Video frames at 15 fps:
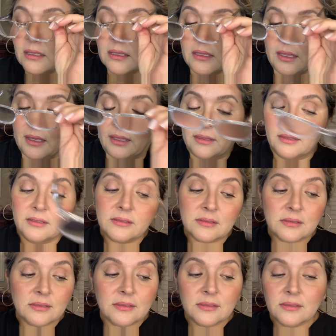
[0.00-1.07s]
Yeah,
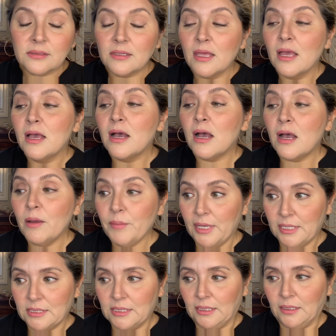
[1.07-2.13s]
this is
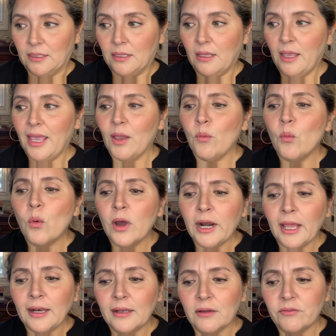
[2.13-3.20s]
amazing. And what
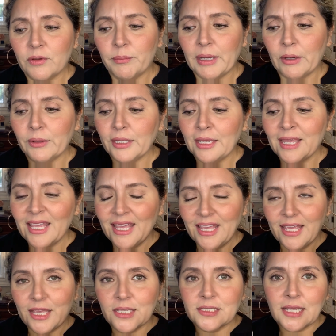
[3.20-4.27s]
I love about it
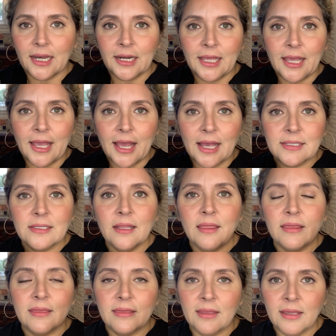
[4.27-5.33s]
is that it has a
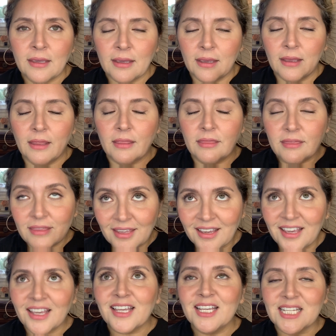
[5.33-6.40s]

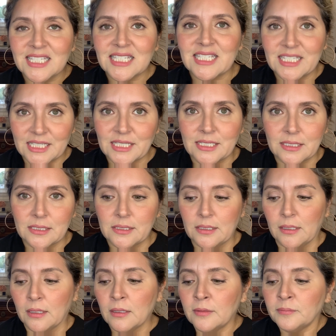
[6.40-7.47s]
thick
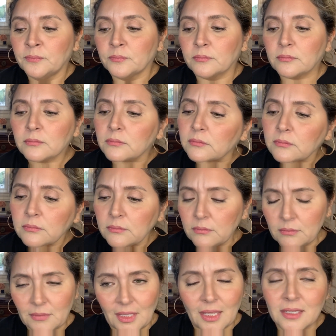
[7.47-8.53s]
consistency.
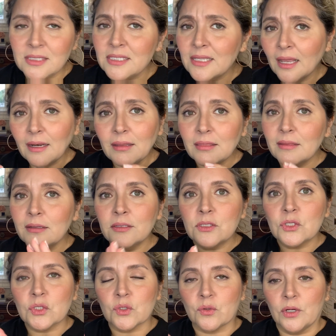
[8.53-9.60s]
It's not a thin
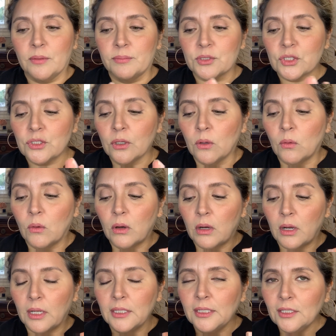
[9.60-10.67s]
scrub, so
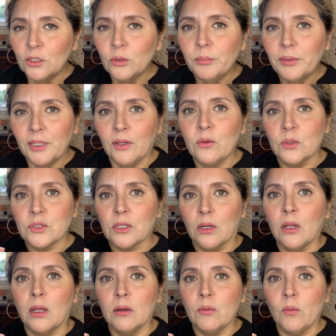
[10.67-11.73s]
a little bit goes a
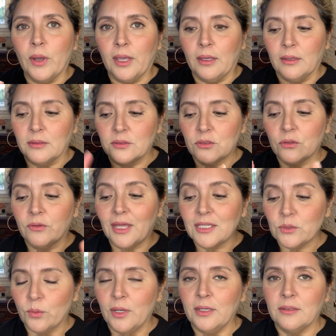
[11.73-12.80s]
long way. So
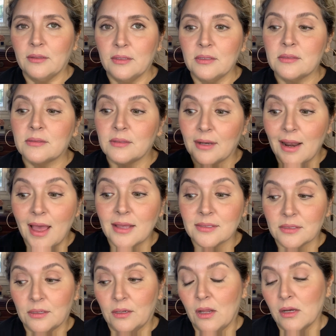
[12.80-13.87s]
that's why this lasts
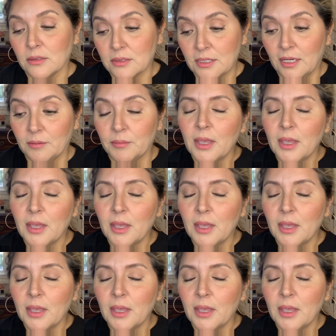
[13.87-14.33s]
a long time.